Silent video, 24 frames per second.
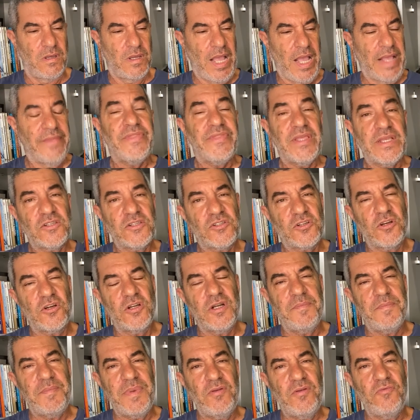And things are
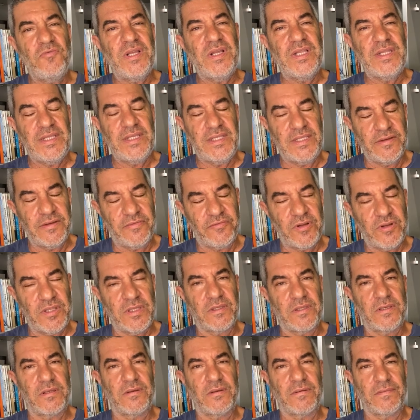going to be really
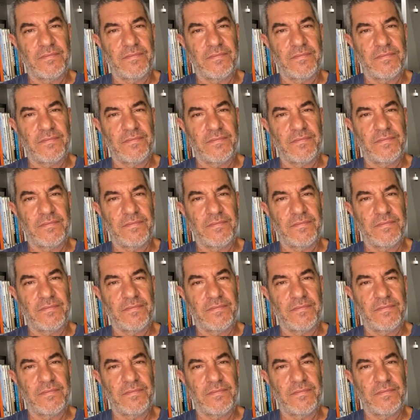different.